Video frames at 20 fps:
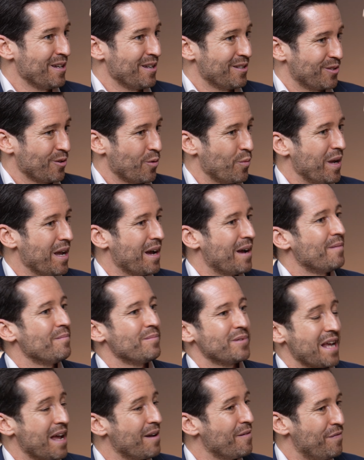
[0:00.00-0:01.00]
So we are
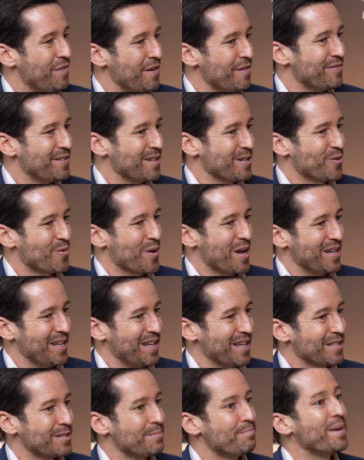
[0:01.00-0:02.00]
10, 15, 20
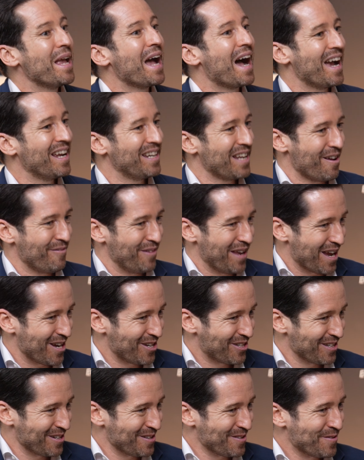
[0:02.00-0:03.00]
years behind
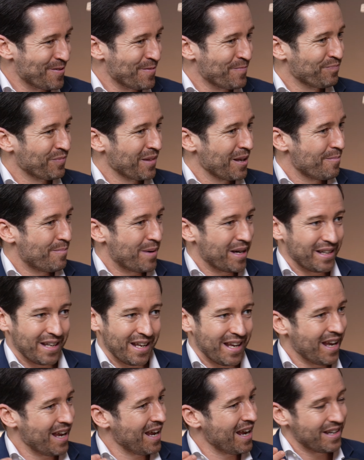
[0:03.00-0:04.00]
aviation, but